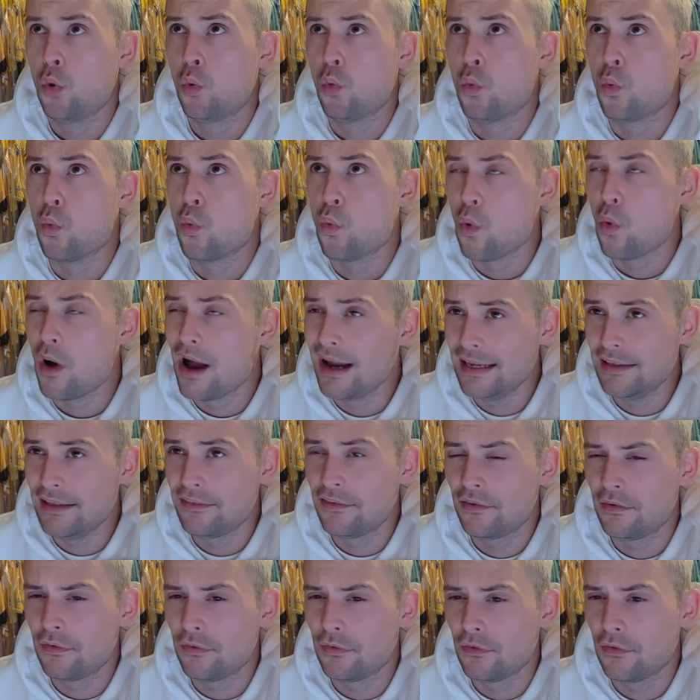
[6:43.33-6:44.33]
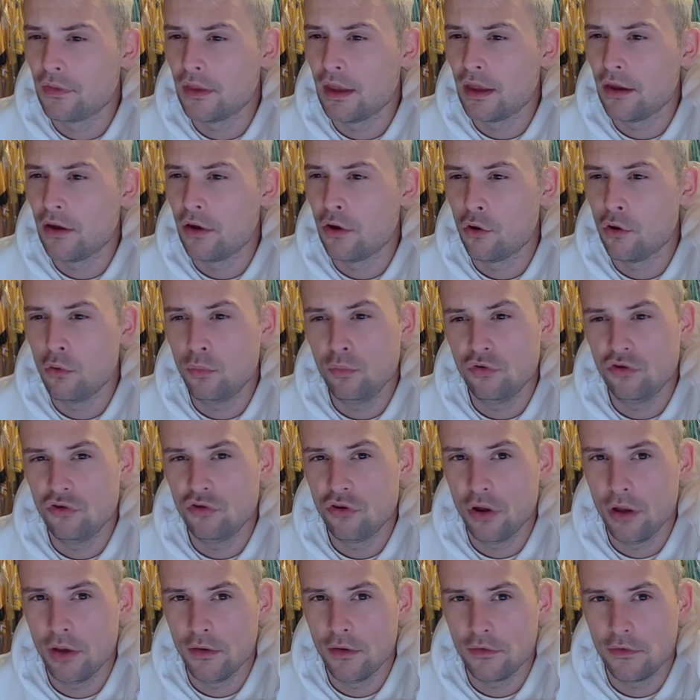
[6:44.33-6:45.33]
white for their home
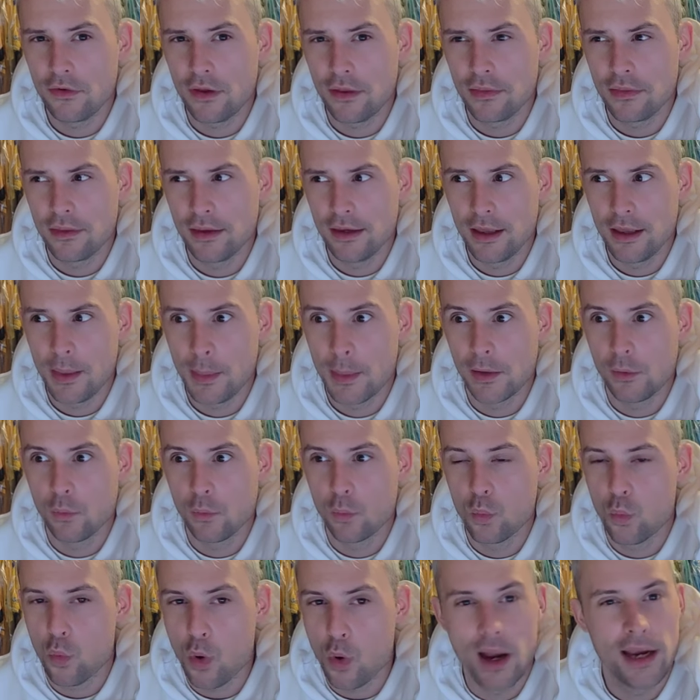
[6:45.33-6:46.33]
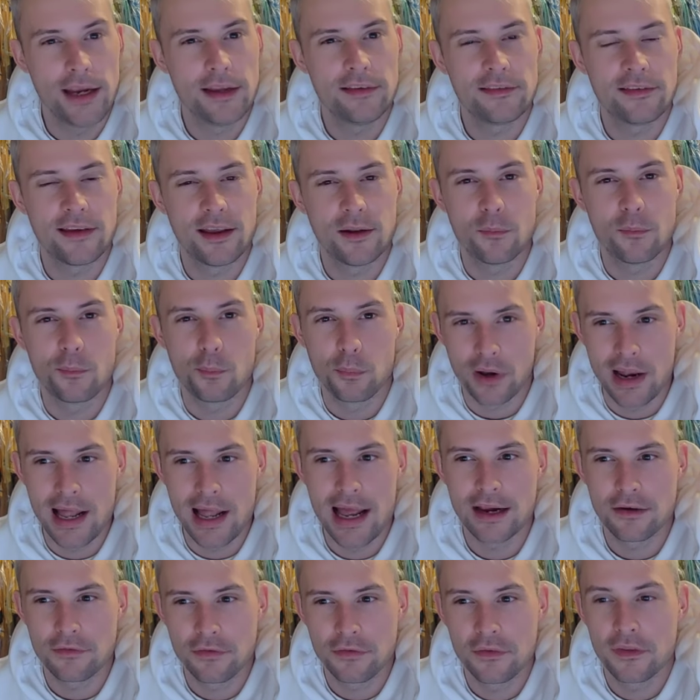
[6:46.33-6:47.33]
shirts, I think, and then white and
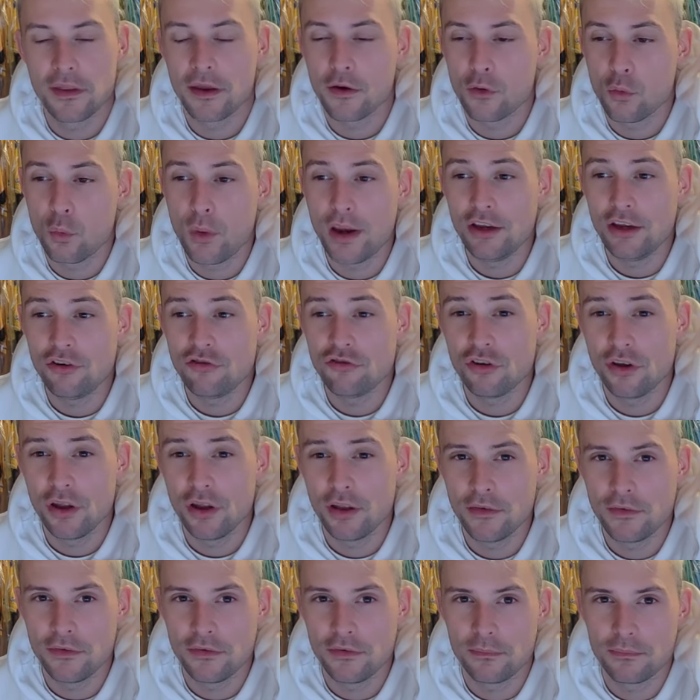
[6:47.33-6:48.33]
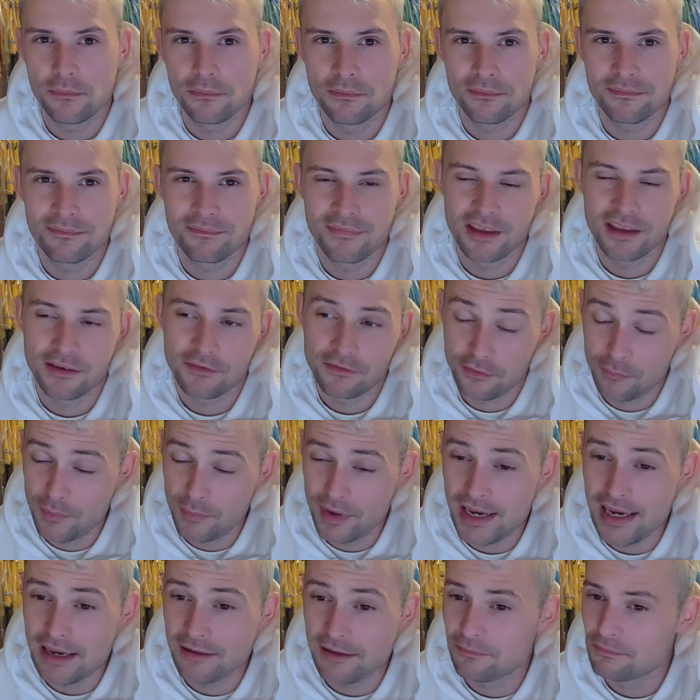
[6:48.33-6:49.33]
black for their away shirts. For
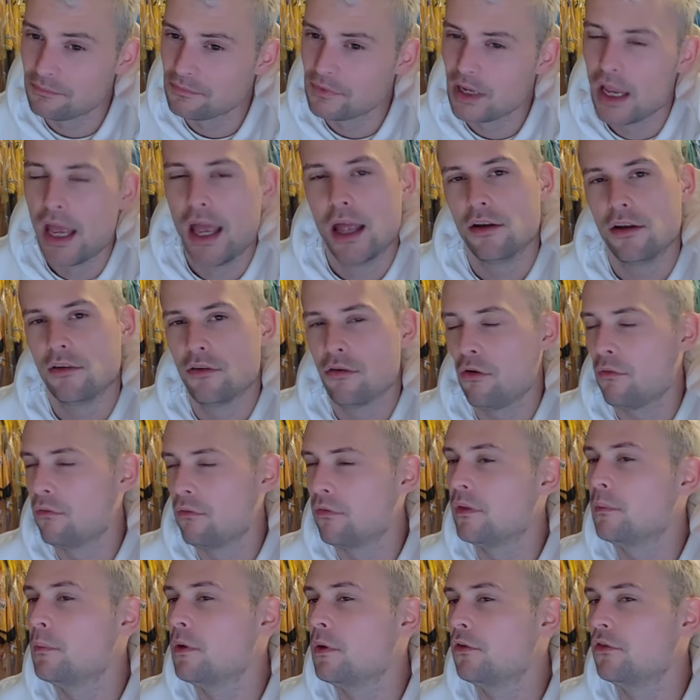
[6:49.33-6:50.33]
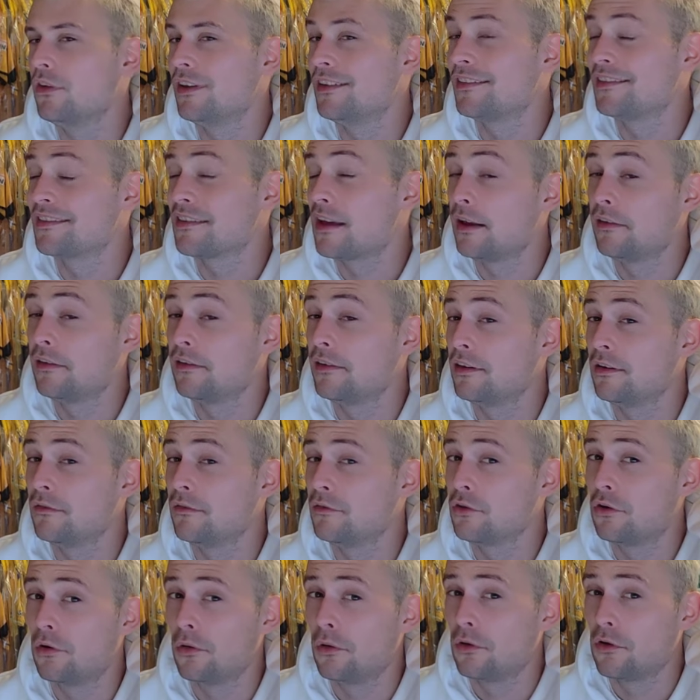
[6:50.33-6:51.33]
me, not the most exciting
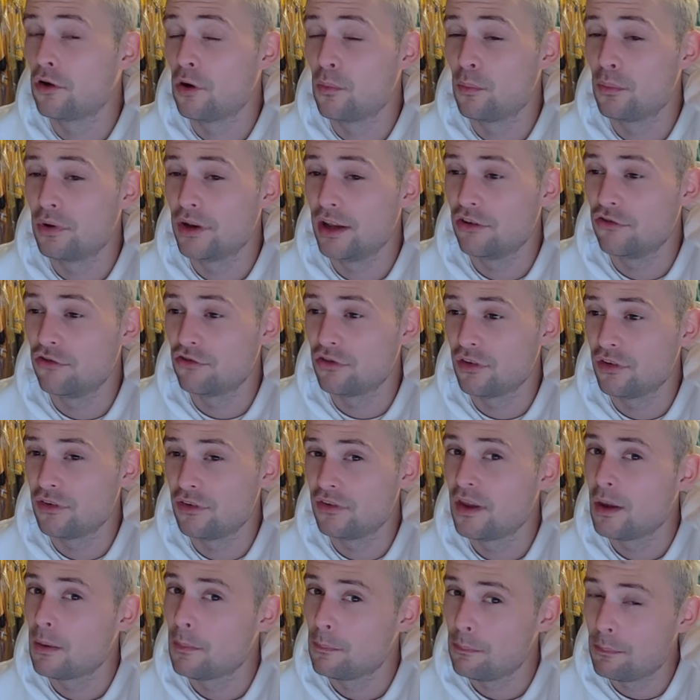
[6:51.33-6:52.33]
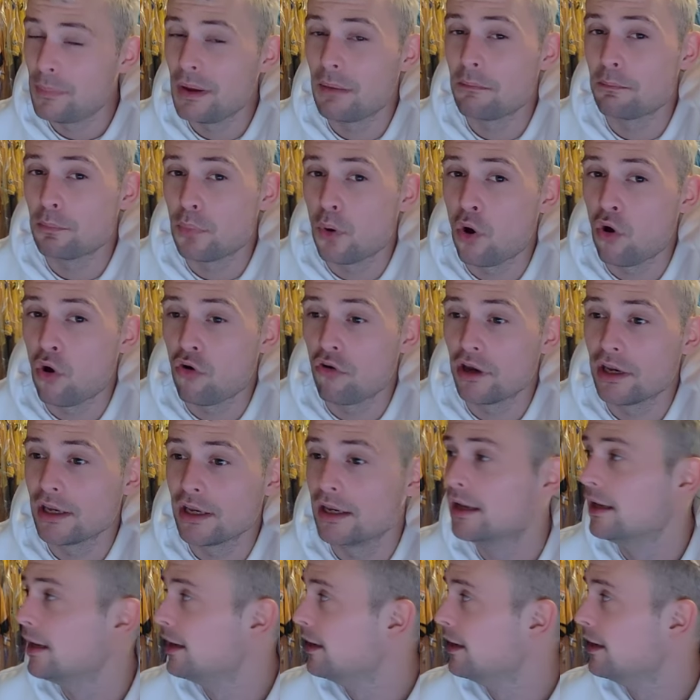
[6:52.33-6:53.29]
of colour combinations, a bit boring.